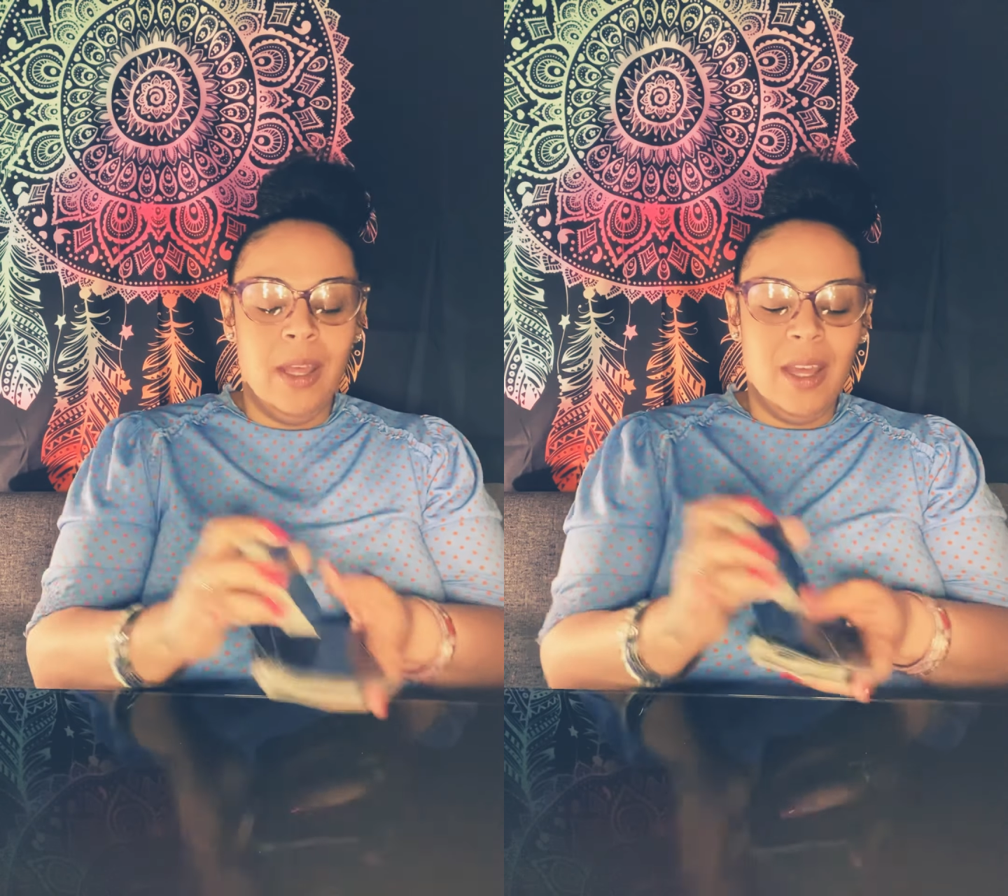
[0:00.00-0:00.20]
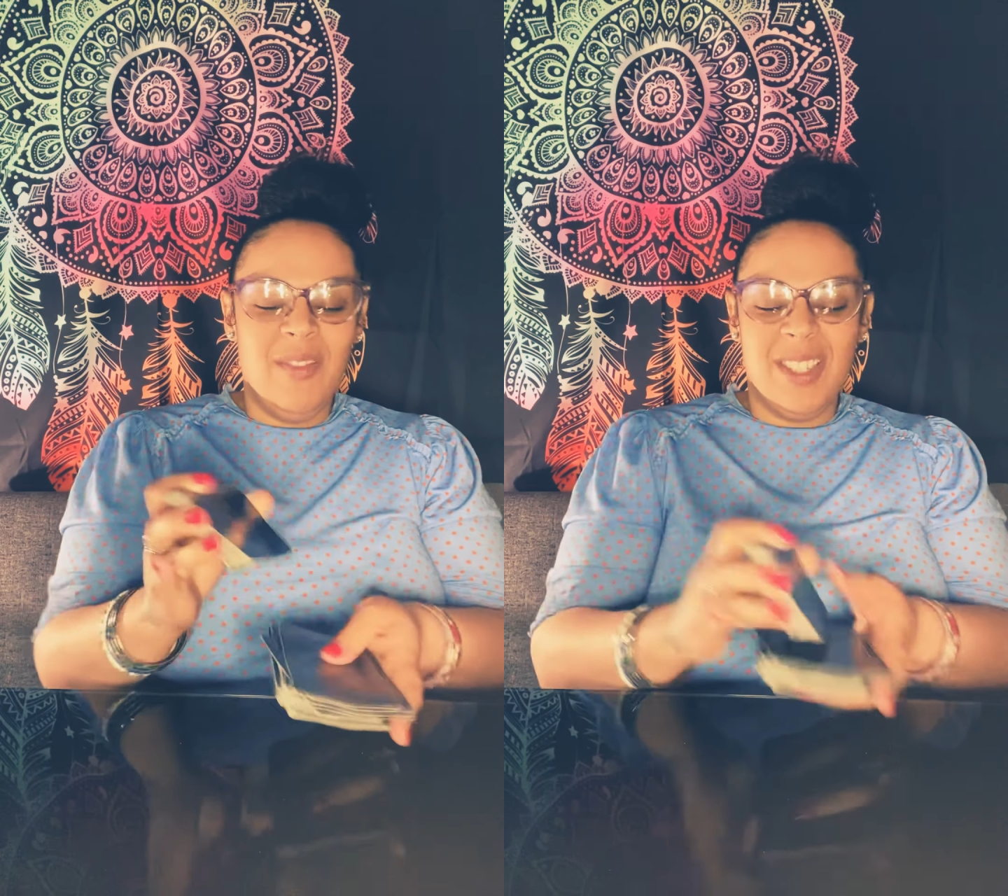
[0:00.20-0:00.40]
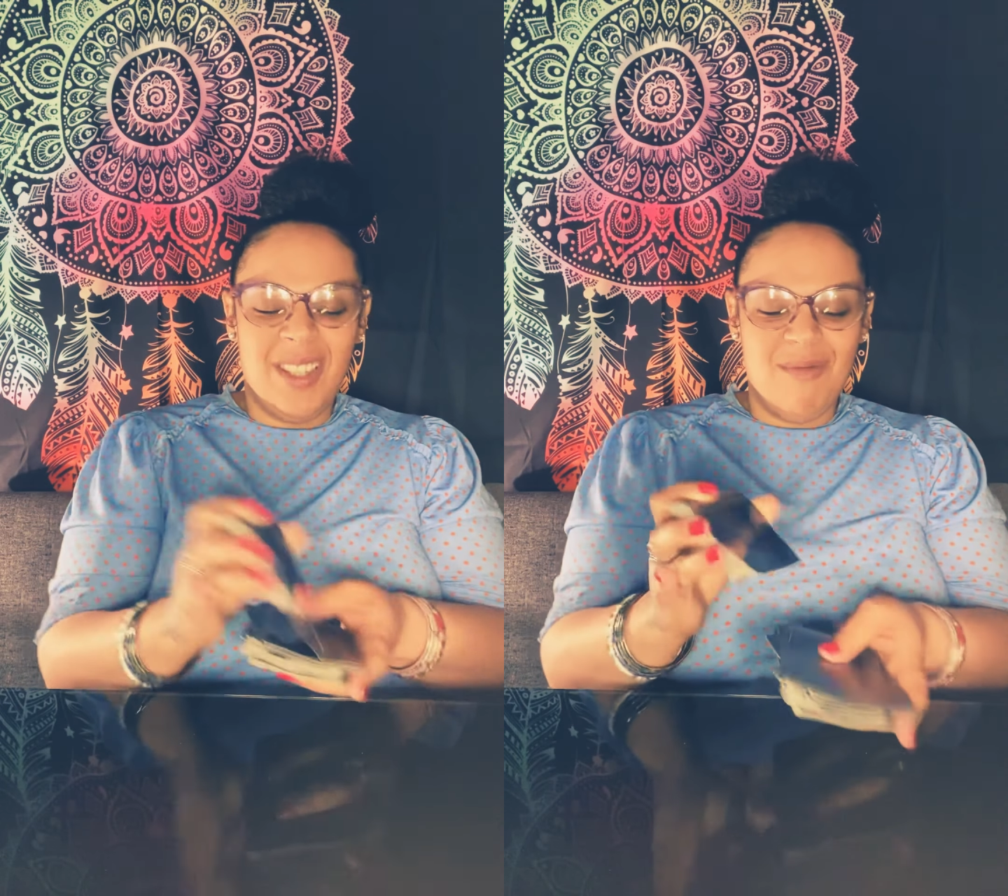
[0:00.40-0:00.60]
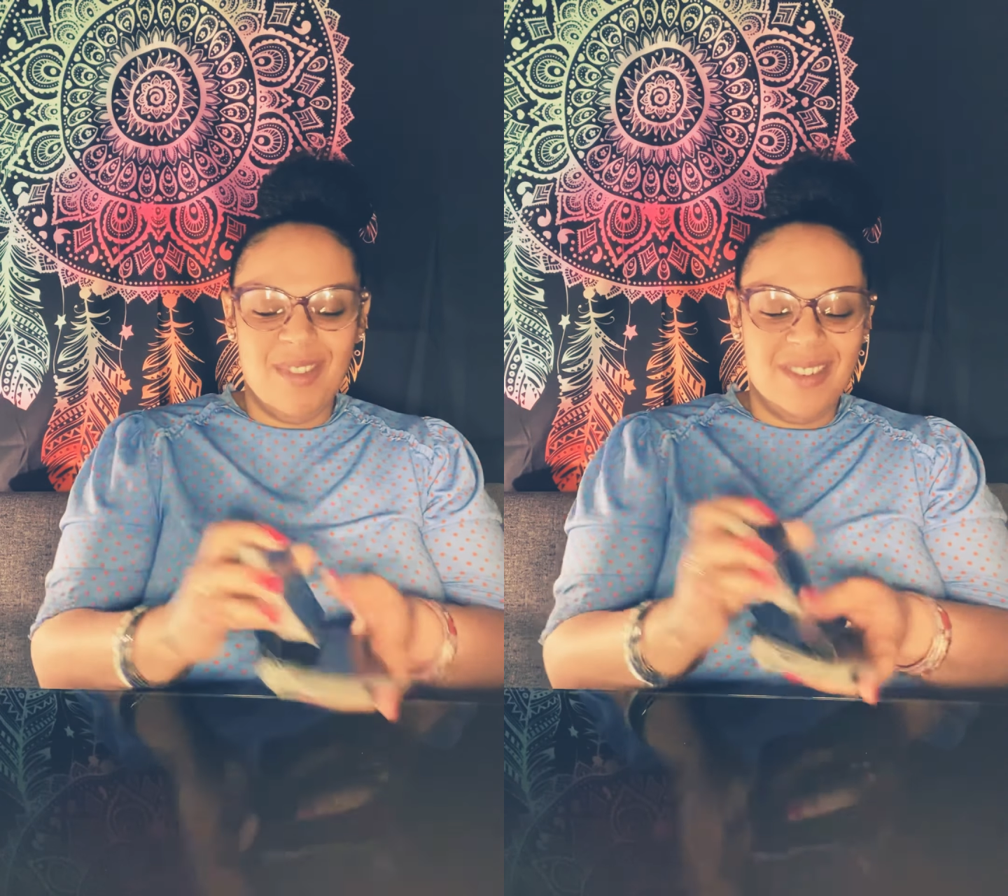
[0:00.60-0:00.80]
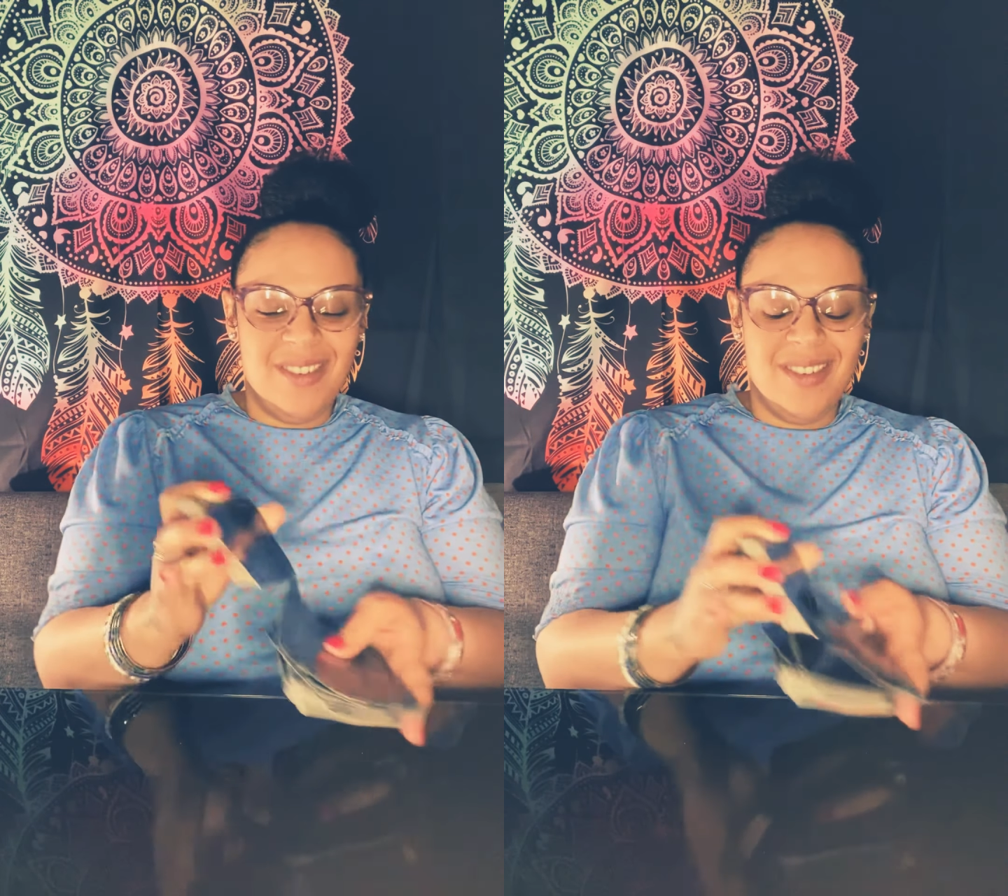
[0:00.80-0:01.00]
Give us something
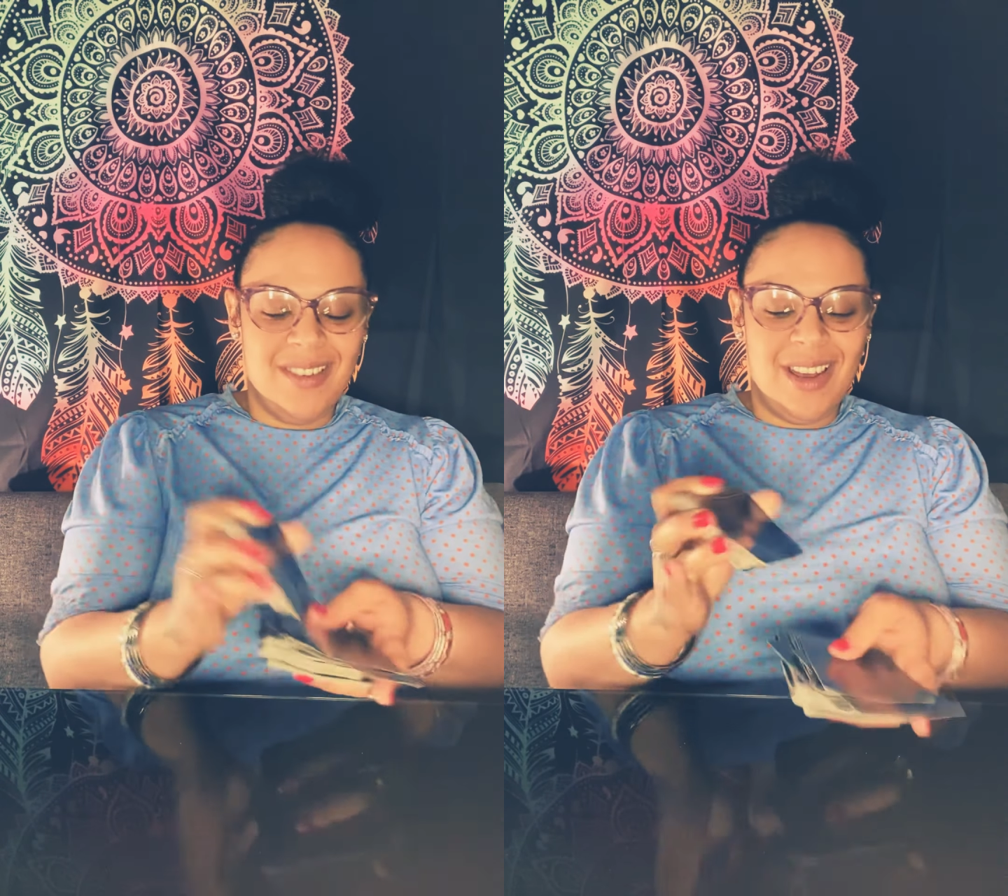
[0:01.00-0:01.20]
good.